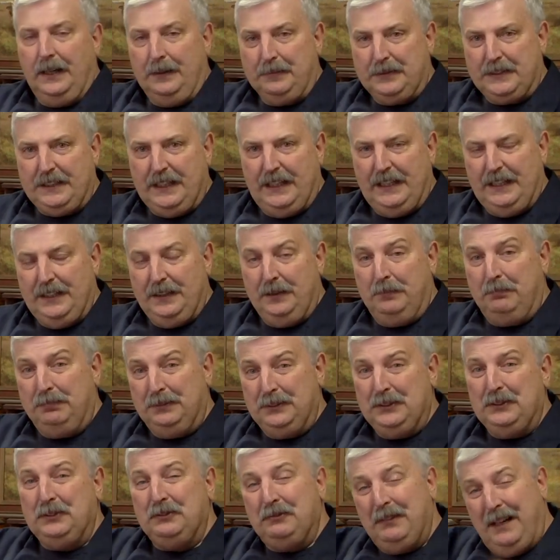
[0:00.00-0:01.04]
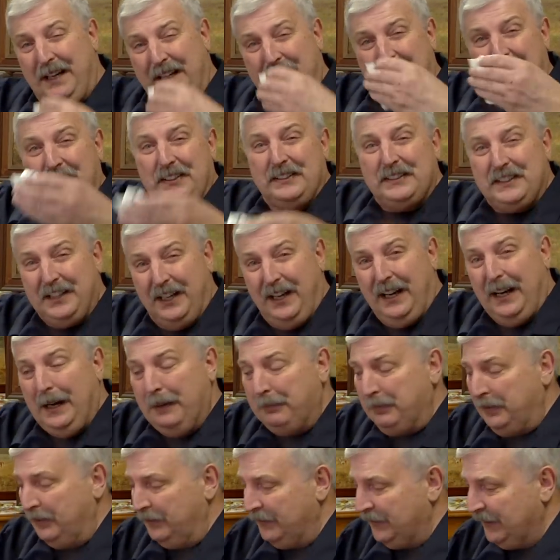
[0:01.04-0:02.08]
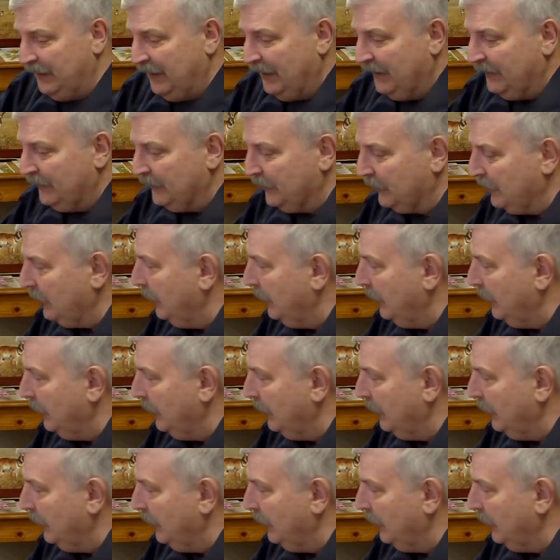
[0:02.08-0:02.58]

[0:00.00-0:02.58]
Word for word: I'm setting the blue right on top of the other